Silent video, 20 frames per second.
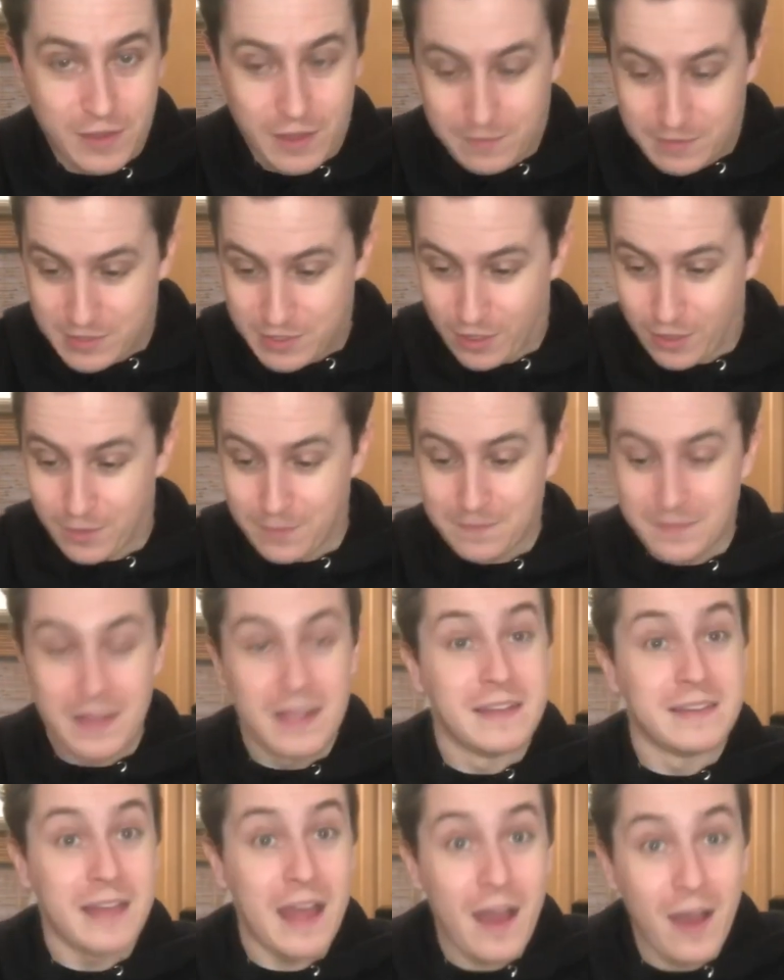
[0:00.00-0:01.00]
So
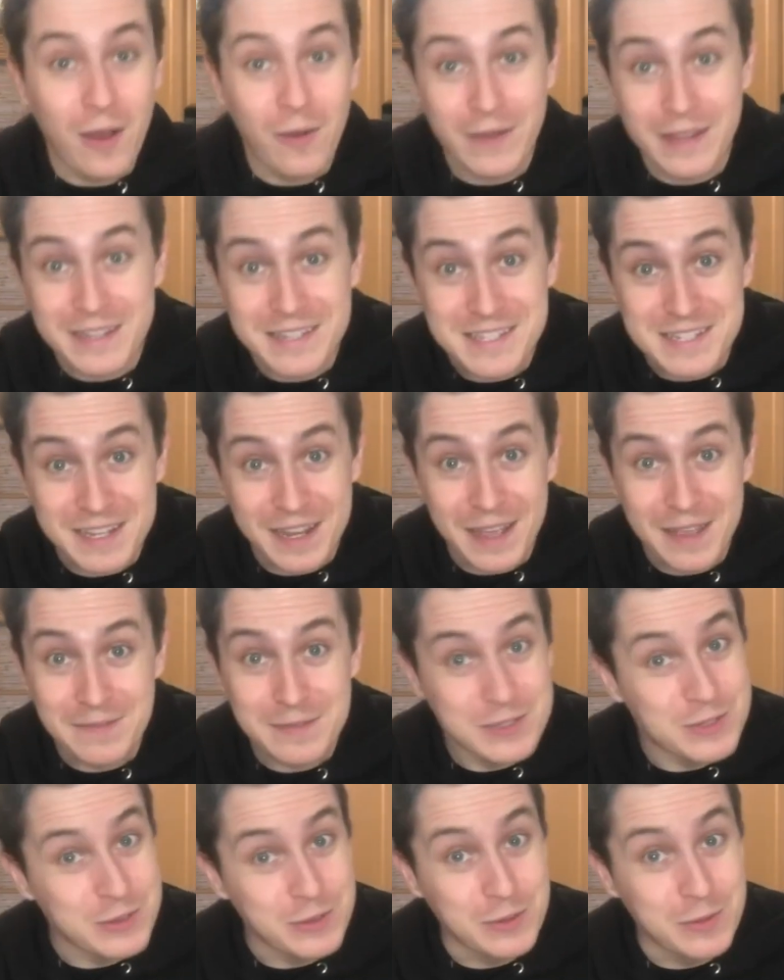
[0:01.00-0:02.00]
now it is time
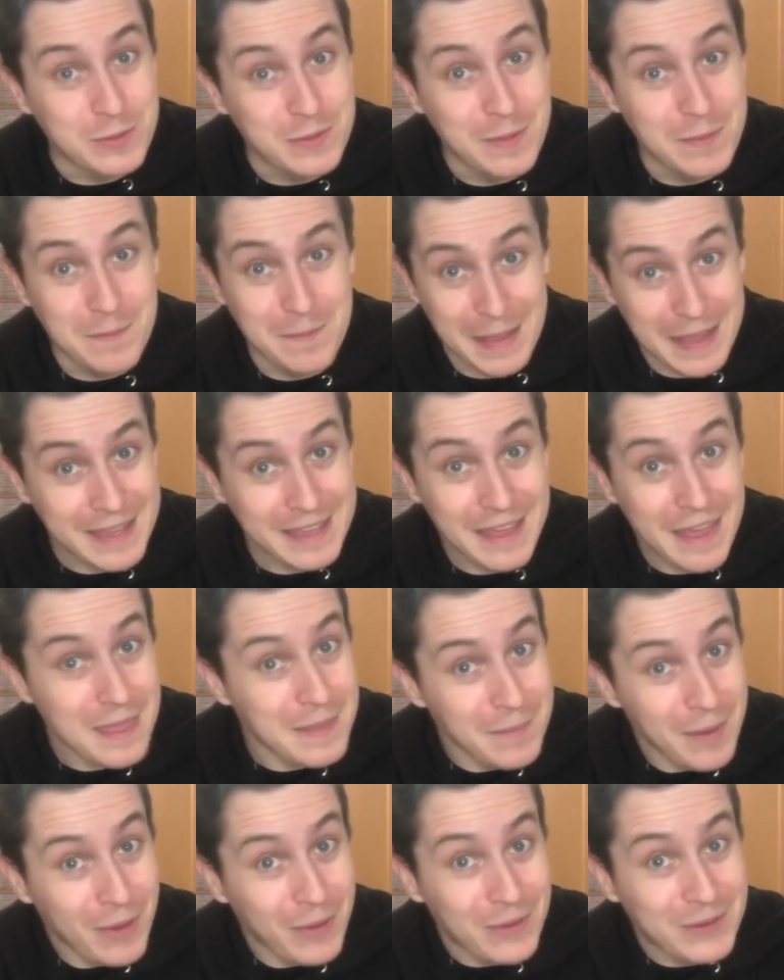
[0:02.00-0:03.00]
to make the
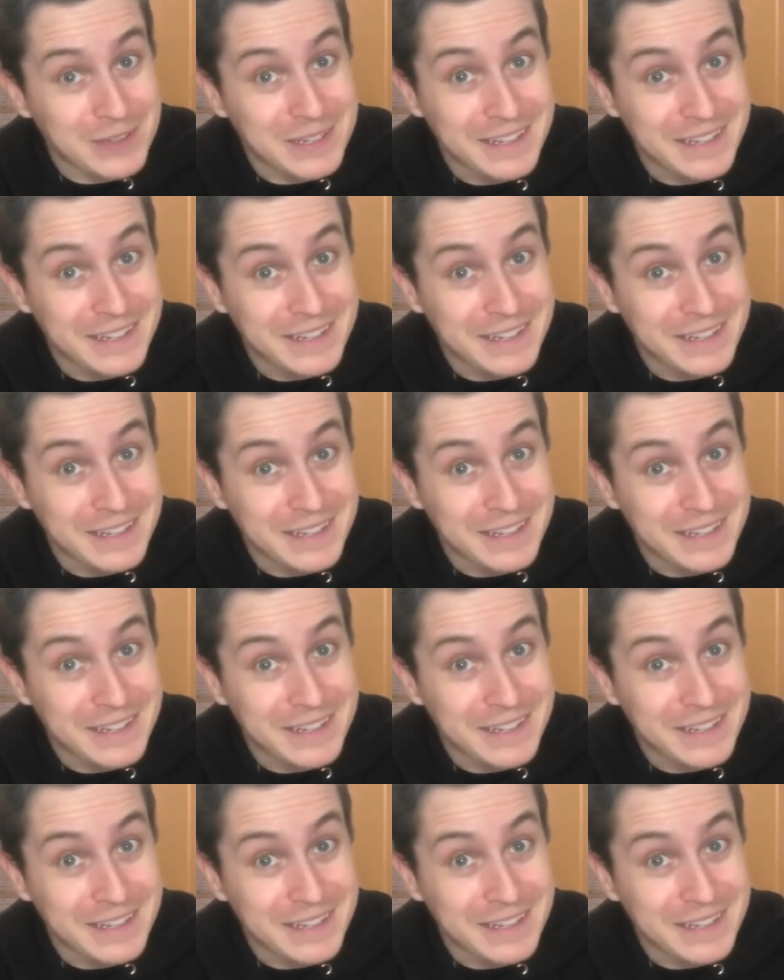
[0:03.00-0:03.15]
mold.